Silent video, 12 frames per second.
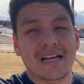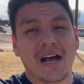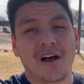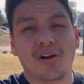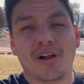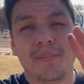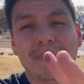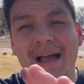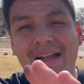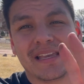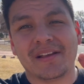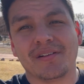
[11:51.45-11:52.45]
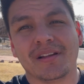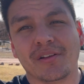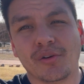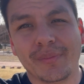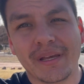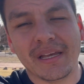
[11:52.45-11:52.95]
I'll come back here in a
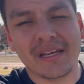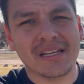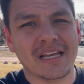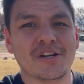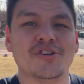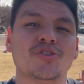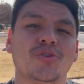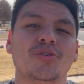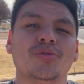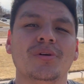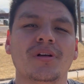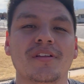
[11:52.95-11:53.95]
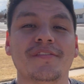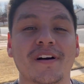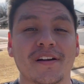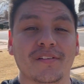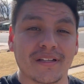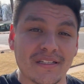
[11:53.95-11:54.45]
little bit and show you the
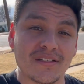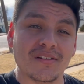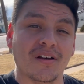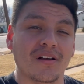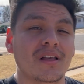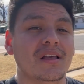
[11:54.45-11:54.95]
final install.